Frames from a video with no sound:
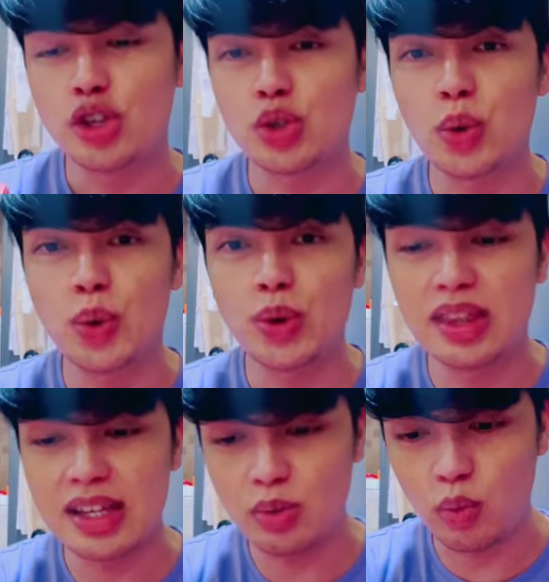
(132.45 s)
So,
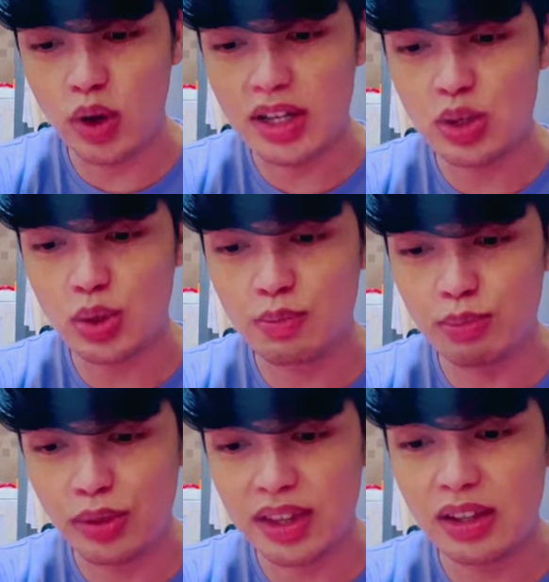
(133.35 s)
this one
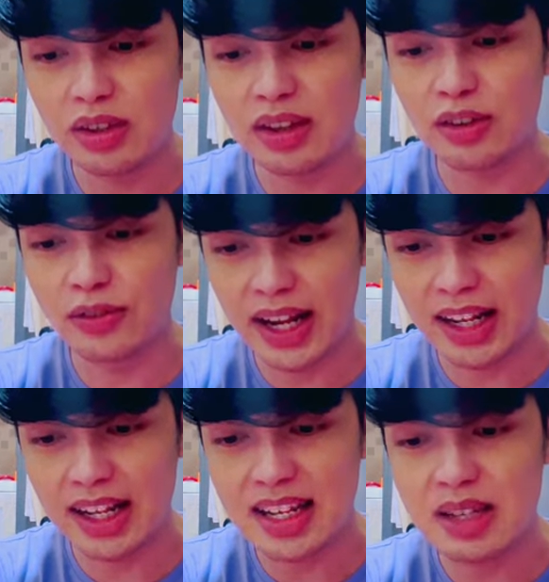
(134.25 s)
smoothen
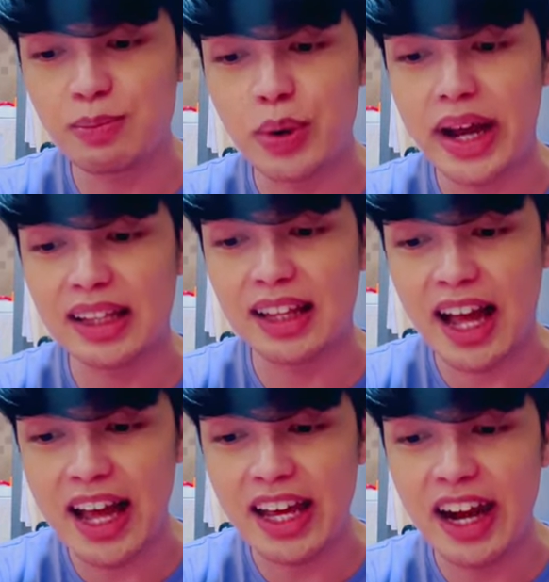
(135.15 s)
wrinkles, brighten
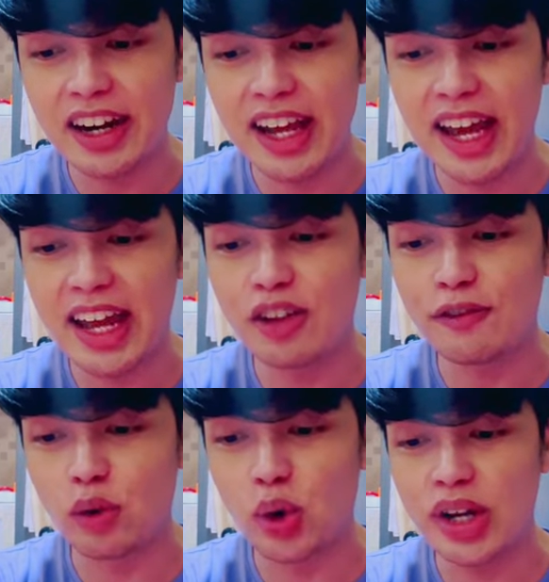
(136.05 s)
eye area, and
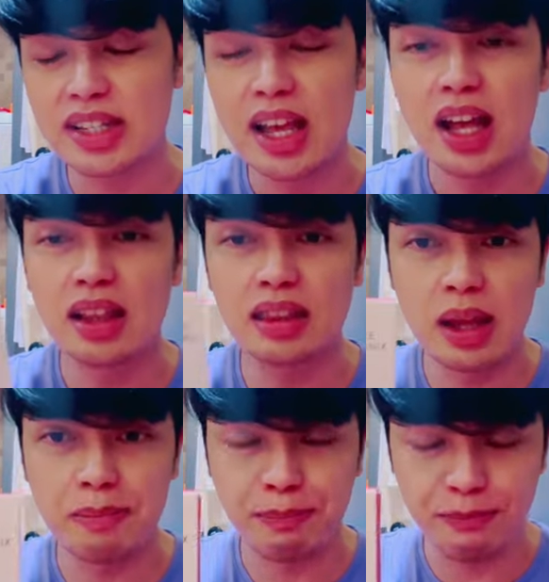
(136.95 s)
of course,
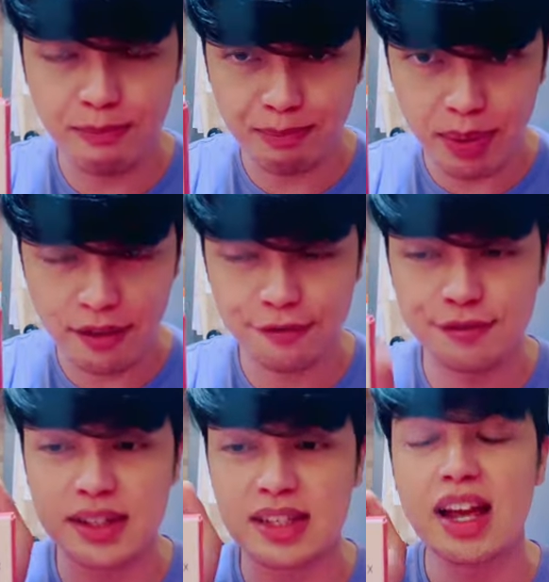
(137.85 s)

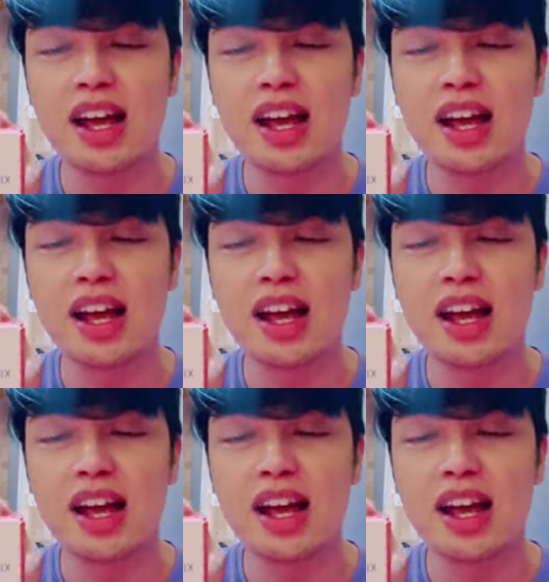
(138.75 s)
de-puffs